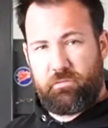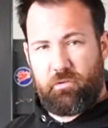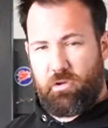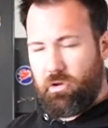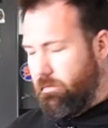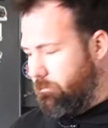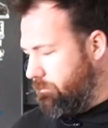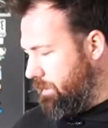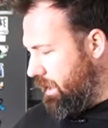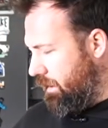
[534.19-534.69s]
we've
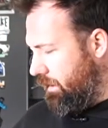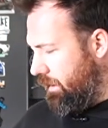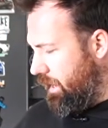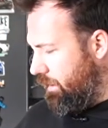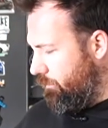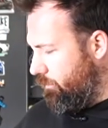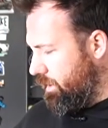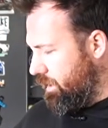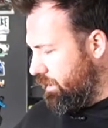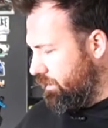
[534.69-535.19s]
got it mounted
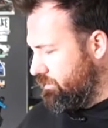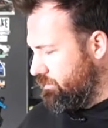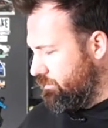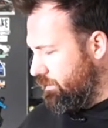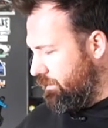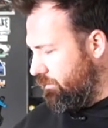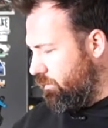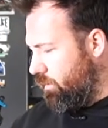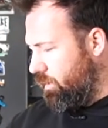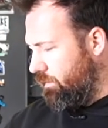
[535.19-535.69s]
up, we're going to do
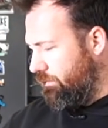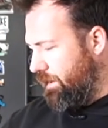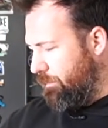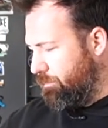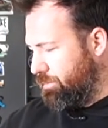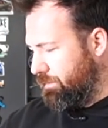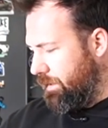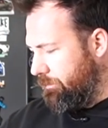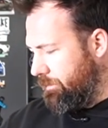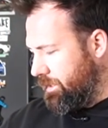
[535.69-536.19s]
all of our
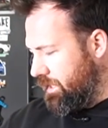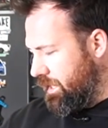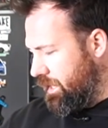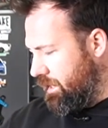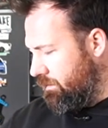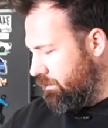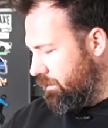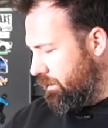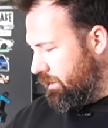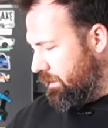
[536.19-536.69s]
plumbing
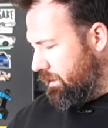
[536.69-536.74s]
now.